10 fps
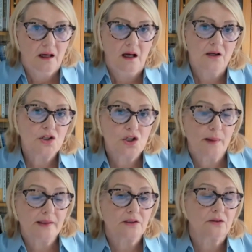And she
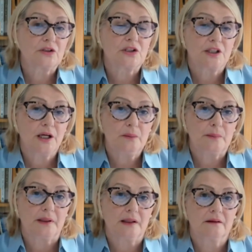went on to tell
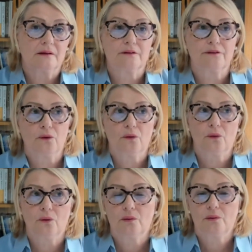me that
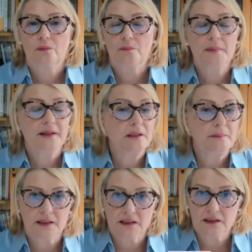for many,
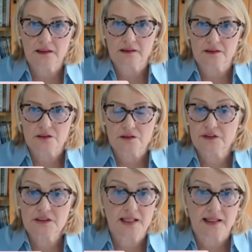many years,
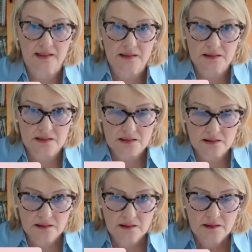for decades,
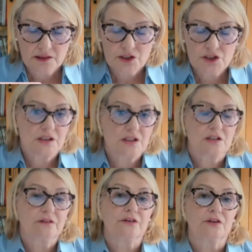she'd
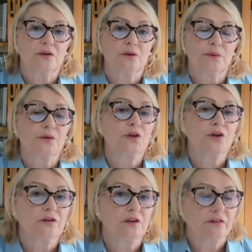suffered with
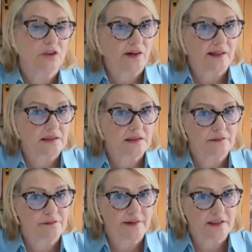urinary tract
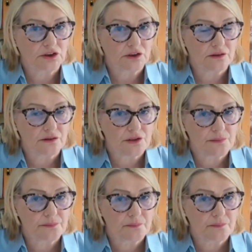infections.